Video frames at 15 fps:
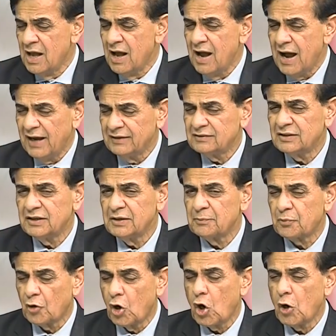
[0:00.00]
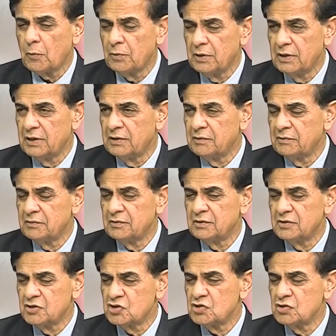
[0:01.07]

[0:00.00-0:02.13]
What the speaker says: I think probably